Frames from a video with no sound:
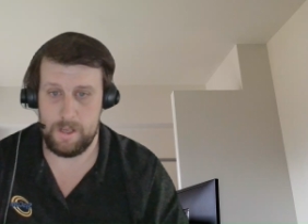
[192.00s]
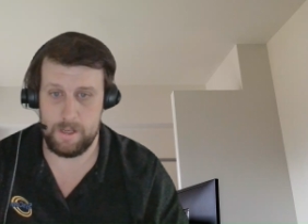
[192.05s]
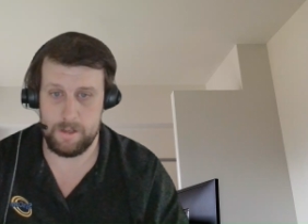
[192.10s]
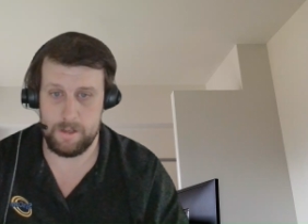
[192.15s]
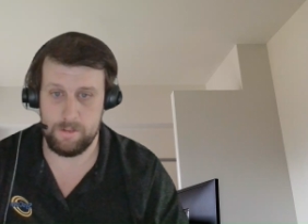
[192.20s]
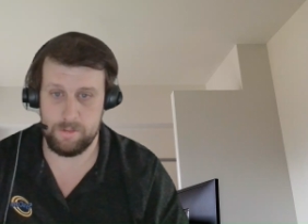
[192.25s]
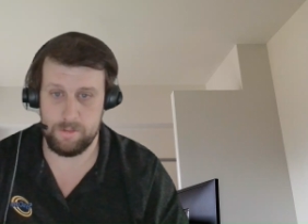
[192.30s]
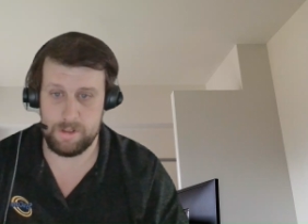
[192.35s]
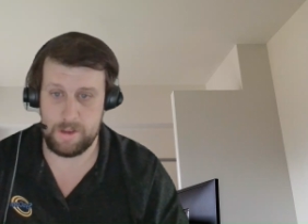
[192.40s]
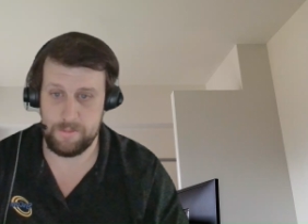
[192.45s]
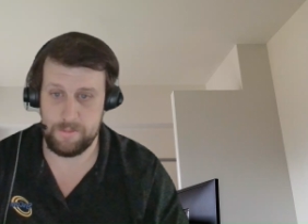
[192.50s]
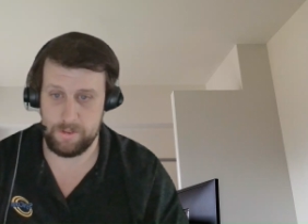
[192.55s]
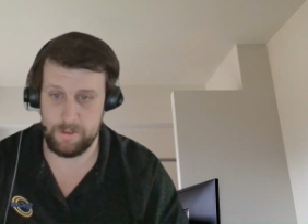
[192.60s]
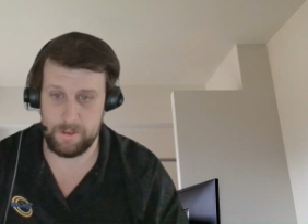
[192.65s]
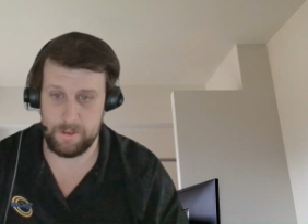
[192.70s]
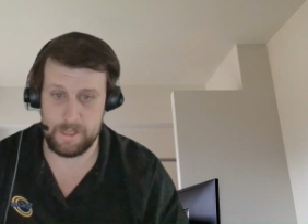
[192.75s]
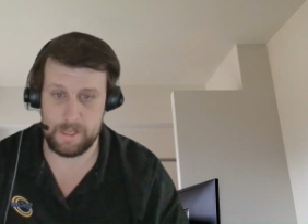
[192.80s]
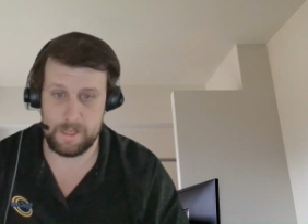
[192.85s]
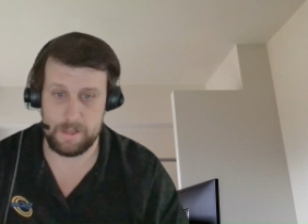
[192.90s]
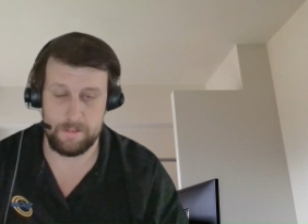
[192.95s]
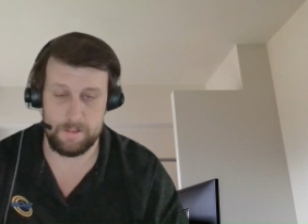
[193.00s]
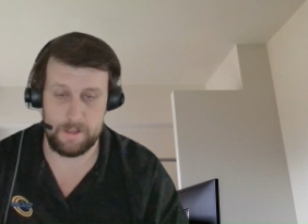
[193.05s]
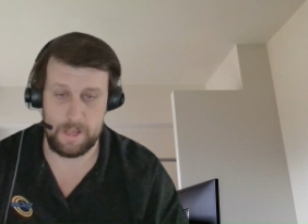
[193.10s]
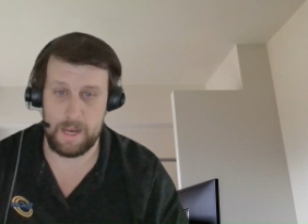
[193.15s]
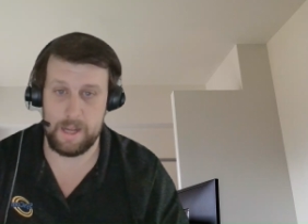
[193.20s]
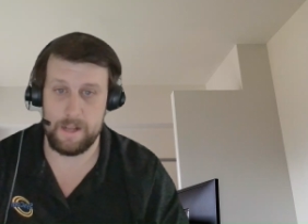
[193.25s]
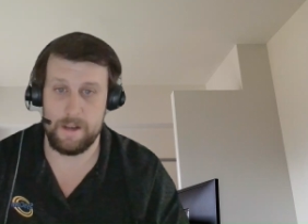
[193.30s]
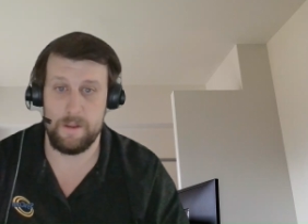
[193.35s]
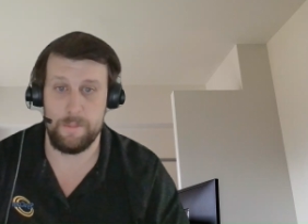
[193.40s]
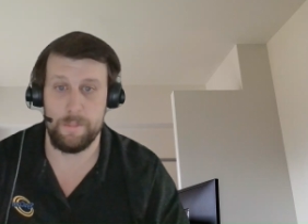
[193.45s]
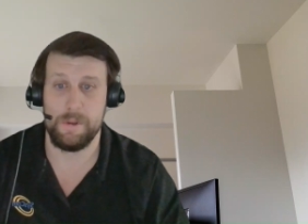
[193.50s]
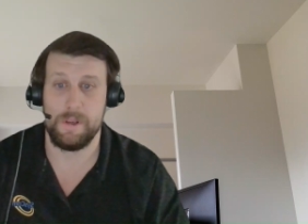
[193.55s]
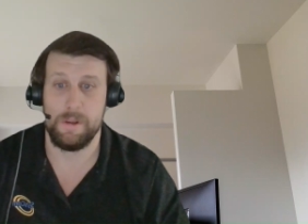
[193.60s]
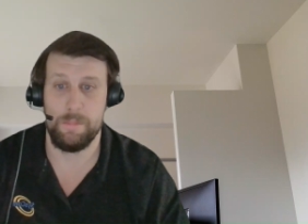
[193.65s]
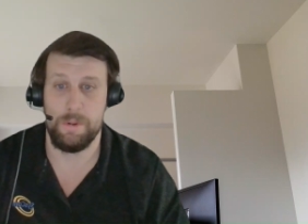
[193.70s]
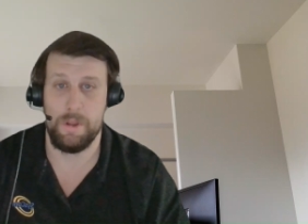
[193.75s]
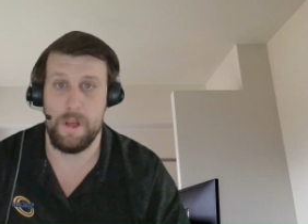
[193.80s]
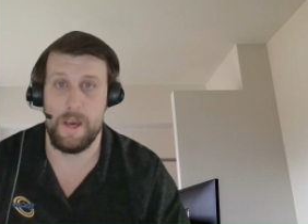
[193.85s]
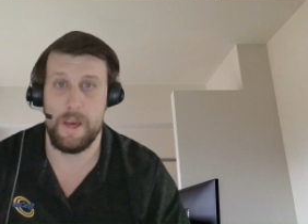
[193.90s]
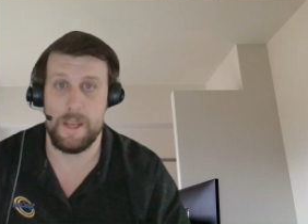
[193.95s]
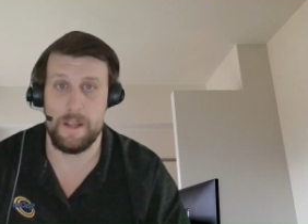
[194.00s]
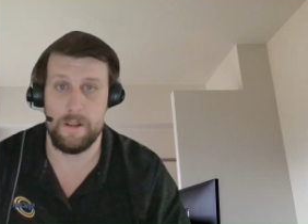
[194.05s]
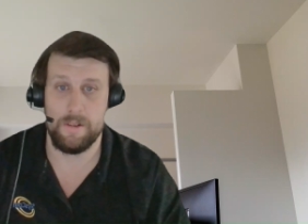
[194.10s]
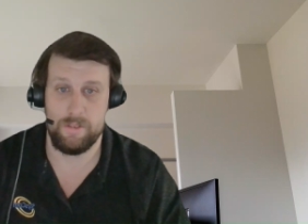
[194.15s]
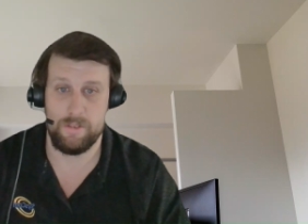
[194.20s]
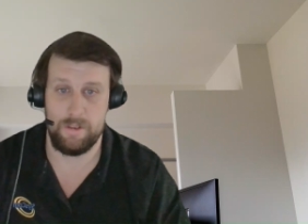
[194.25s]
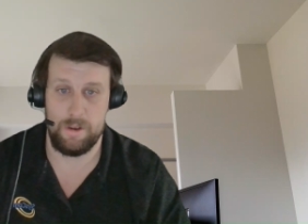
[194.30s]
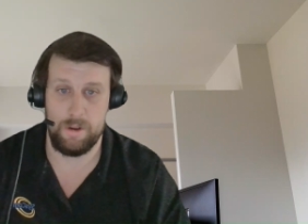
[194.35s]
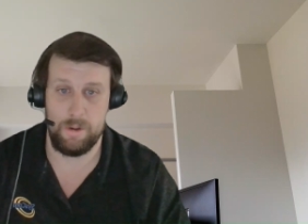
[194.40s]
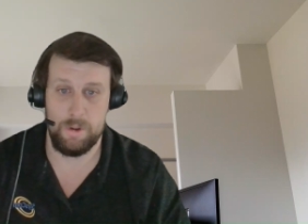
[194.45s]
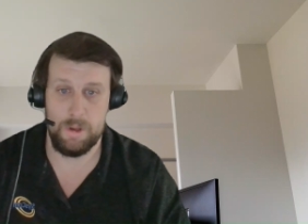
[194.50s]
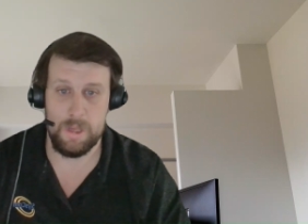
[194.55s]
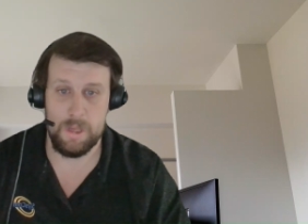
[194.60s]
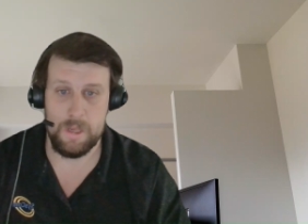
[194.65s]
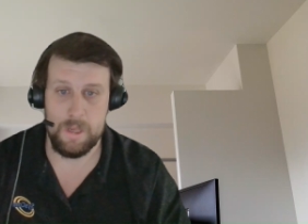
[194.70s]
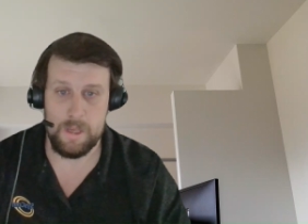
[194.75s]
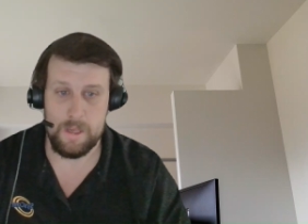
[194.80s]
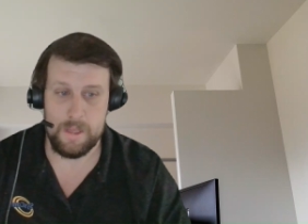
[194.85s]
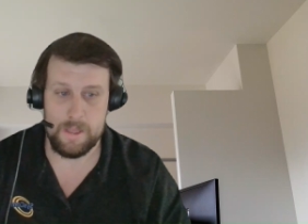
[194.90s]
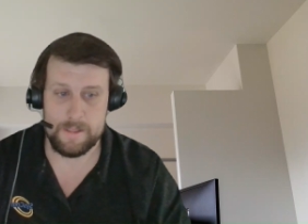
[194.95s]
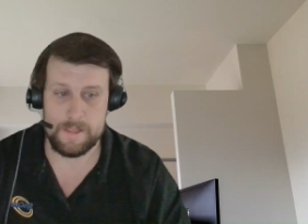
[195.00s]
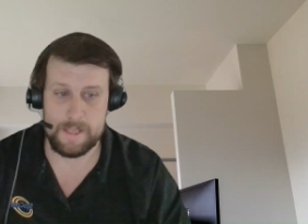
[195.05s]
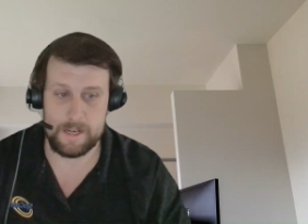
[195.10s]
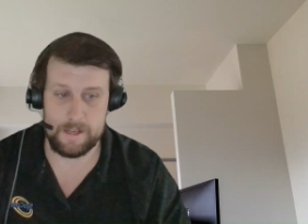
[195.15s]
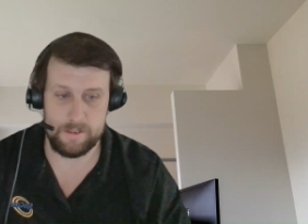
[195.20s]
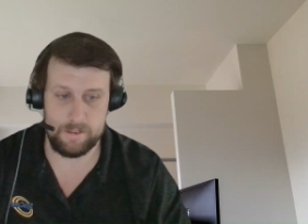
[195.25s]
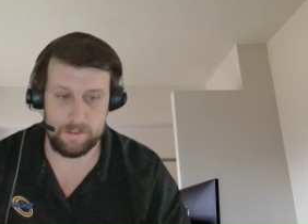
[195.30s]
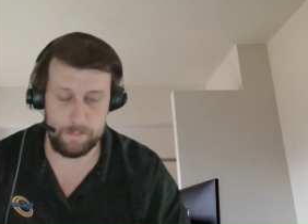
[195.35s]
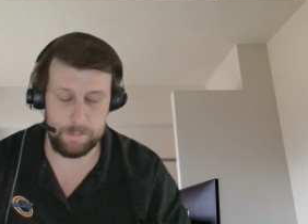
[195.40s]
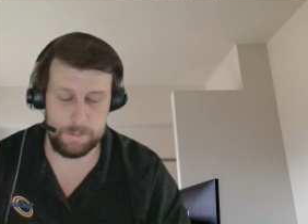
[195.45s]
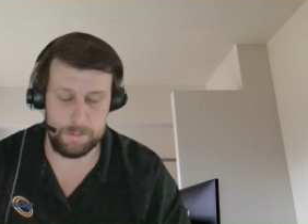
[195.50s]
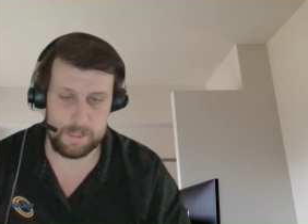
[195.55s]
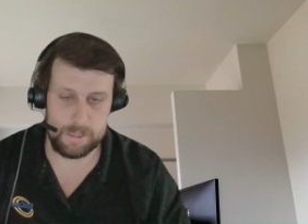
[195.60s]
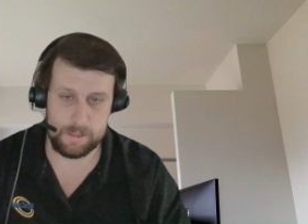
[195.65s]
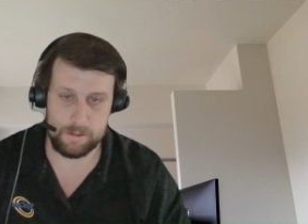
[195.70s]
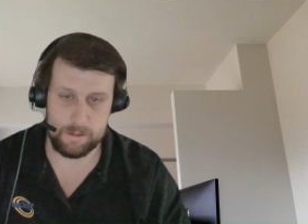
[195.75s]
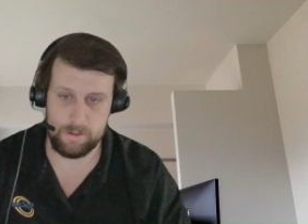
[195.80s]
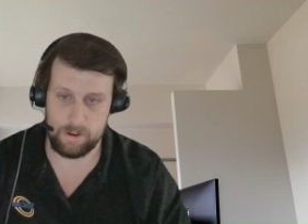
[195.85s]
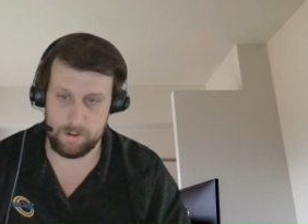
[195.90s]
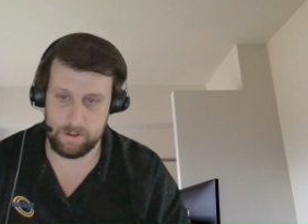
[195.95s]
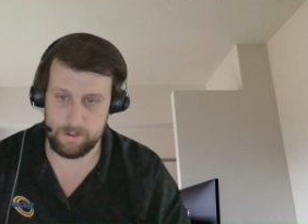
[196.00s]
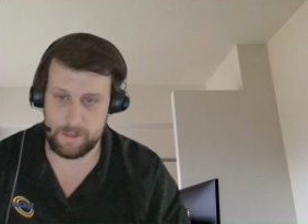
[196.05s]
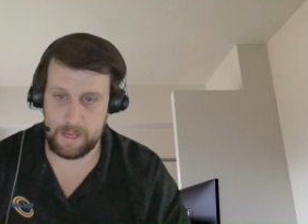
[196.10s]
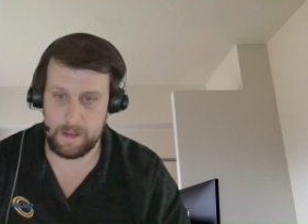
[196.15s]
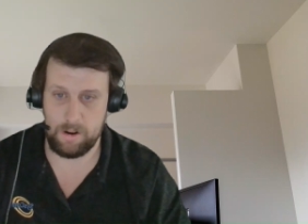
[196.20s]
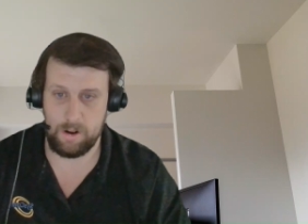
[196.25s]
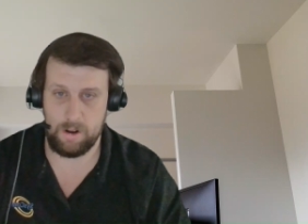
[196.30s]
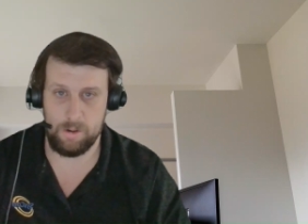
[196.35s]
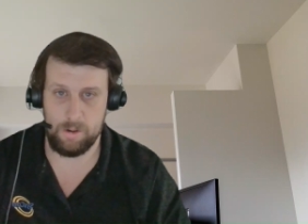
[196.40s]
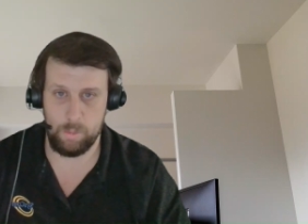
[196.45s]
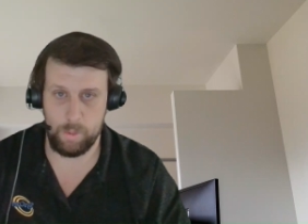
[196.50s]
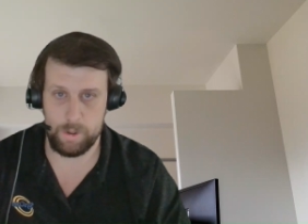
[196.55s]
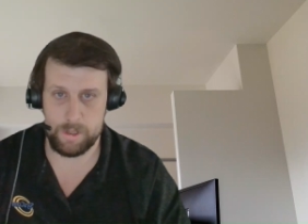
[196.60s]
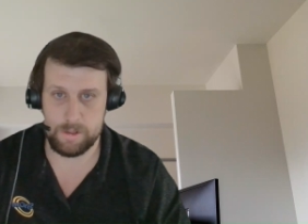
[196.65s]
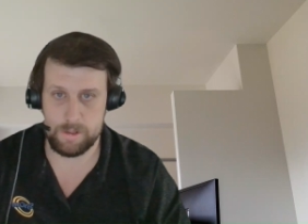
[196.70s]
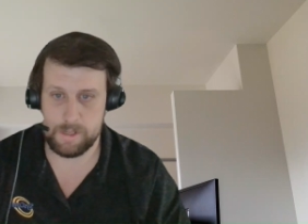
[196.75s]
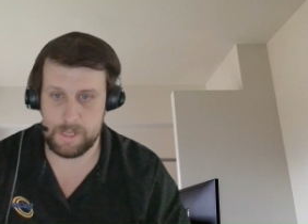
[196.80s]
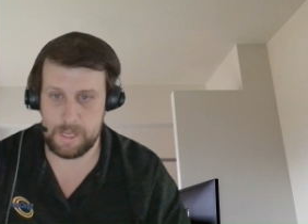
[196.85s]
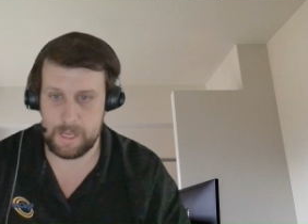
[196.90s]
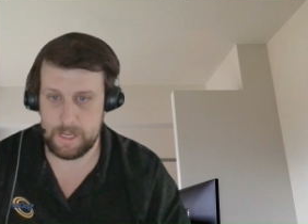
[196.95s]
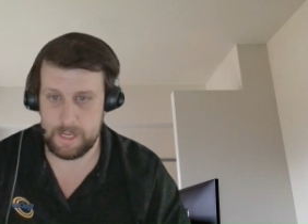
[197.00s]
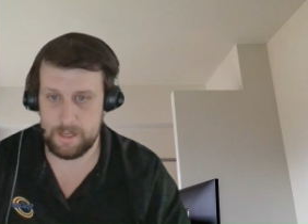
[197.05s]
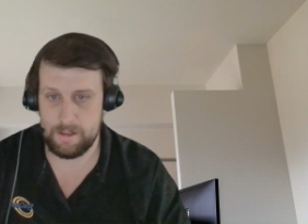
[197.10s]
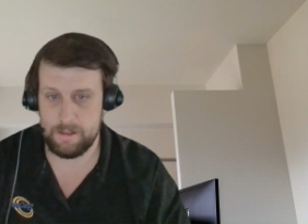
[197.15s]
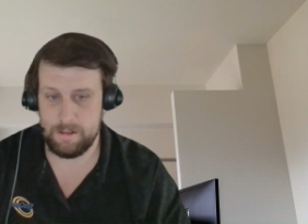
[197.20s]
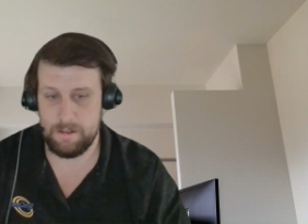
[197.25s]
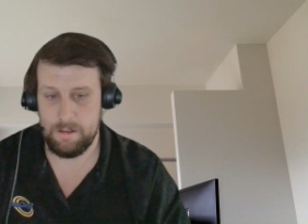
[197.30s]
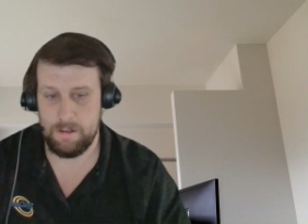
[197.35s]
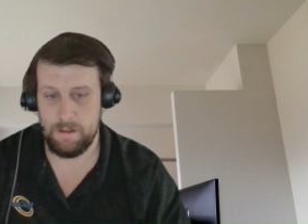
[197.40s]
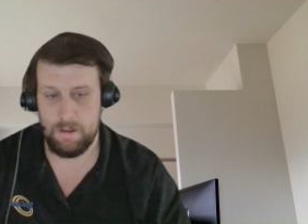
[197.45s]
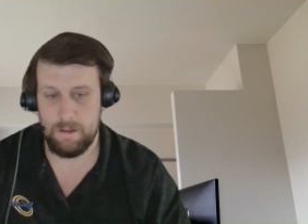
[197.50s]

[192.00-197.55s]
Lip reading: you're definitely not HIPAA compliant. So that is something. Turn that on where you can.